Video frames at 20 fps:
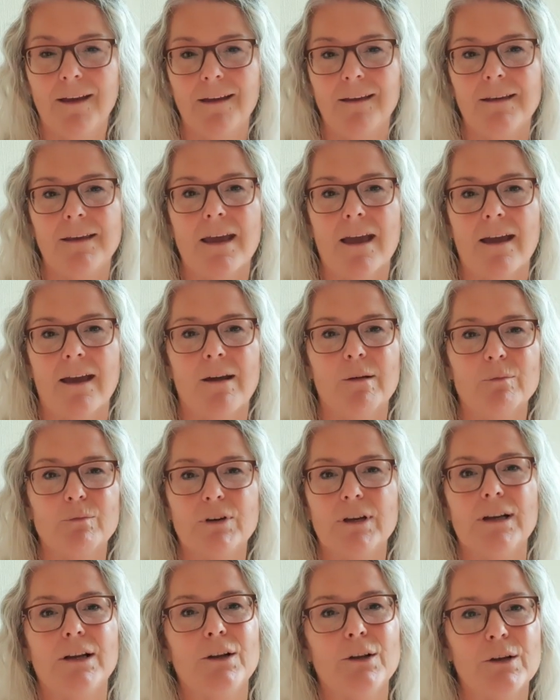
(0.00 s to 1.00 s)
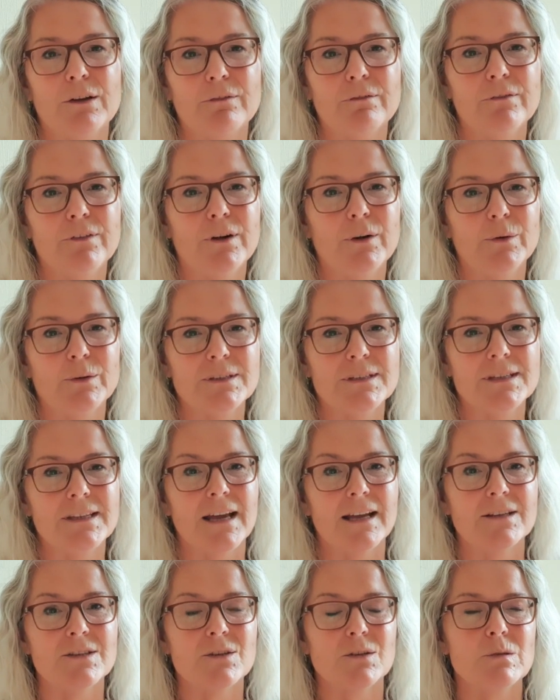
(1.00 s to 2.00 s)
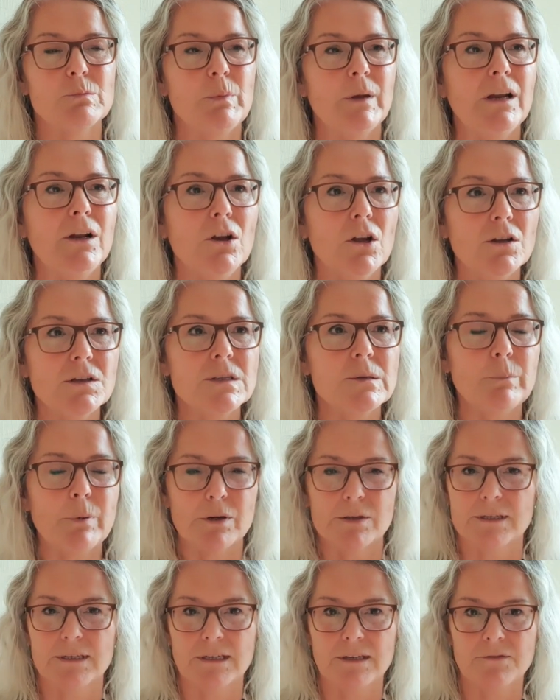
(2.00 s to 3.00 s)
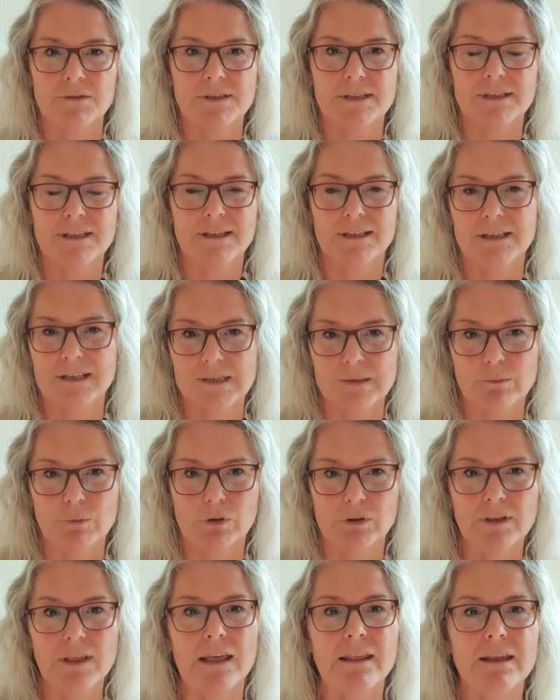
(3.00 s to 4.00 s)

yeah, I'm really looking forward to that. So it's been lots of positives this month.